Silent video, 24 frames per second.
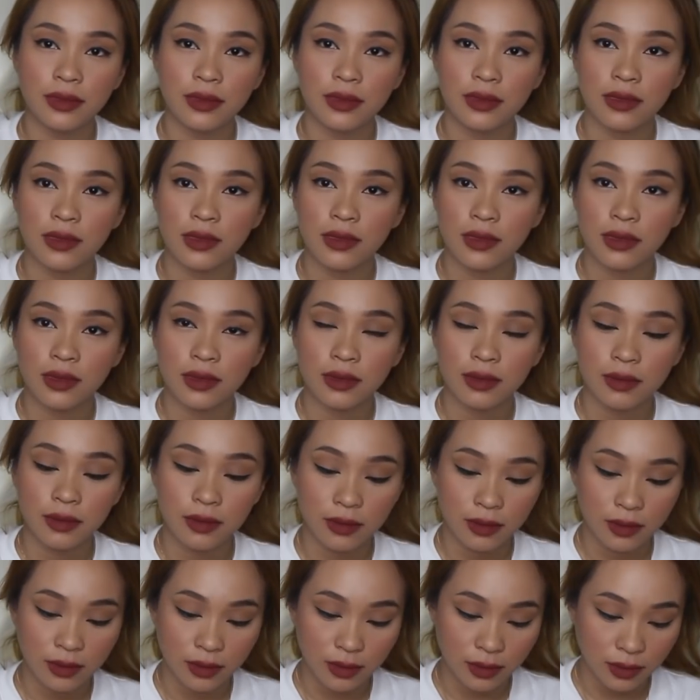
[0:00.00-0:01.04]

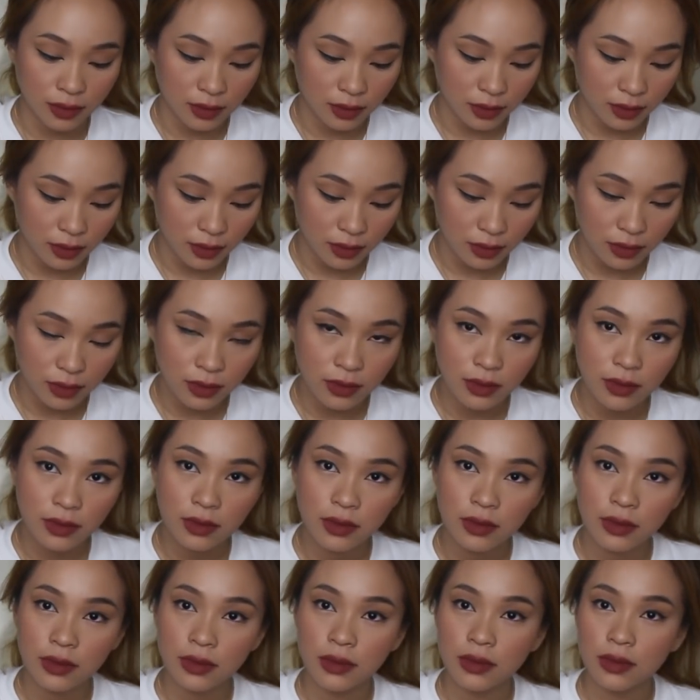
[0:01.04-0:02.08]

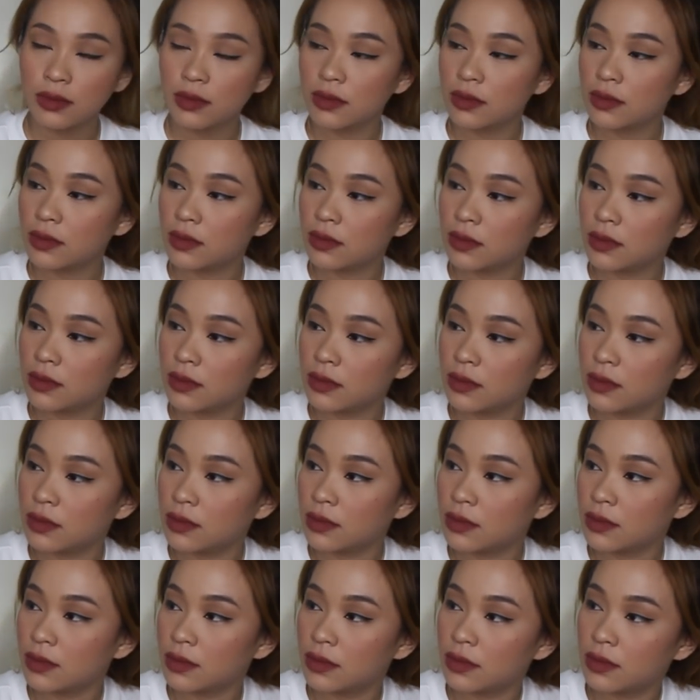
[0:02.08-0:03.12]

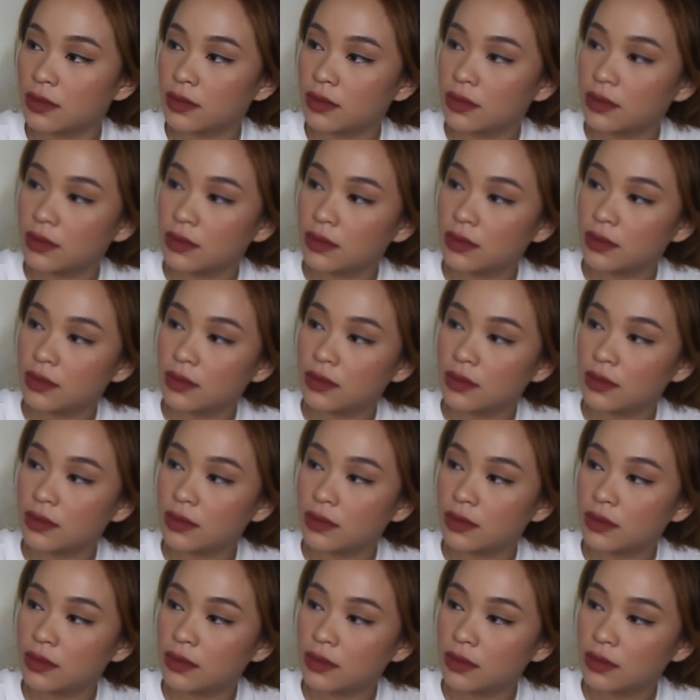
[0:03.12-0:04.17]

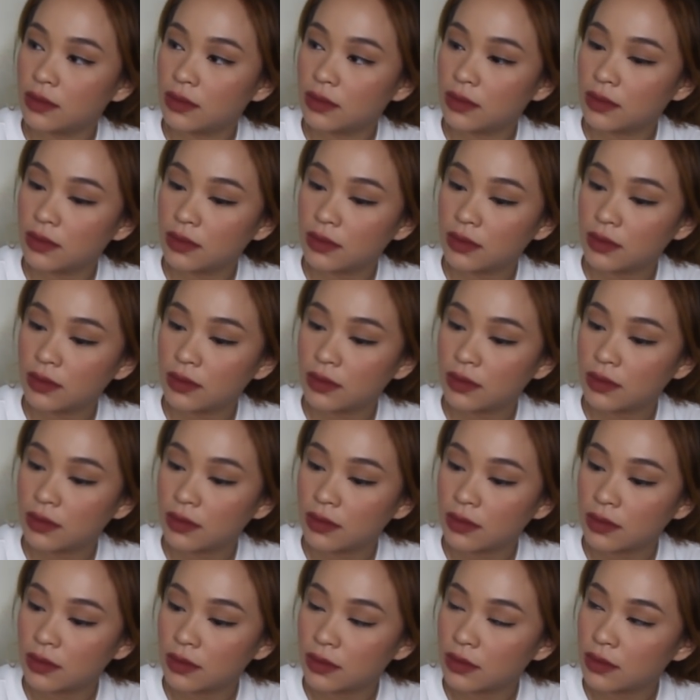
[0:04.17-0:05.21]

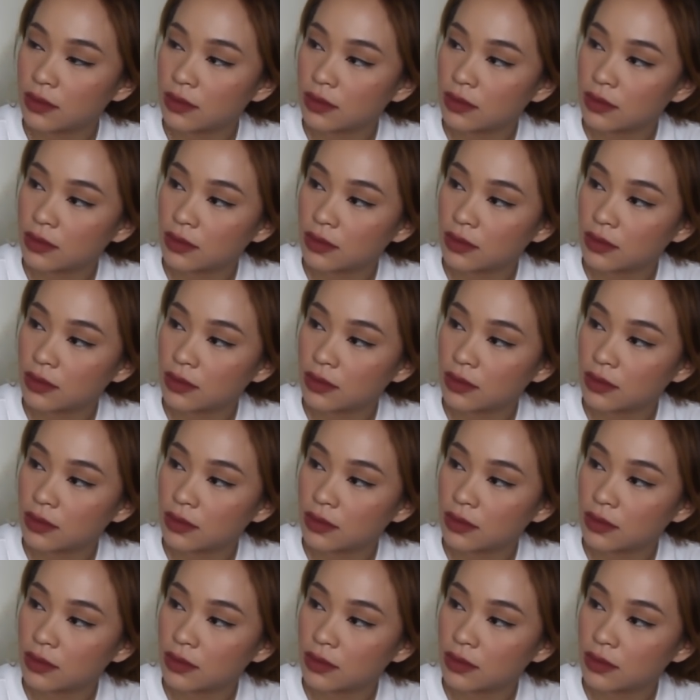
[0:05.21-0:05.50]
(not speaking)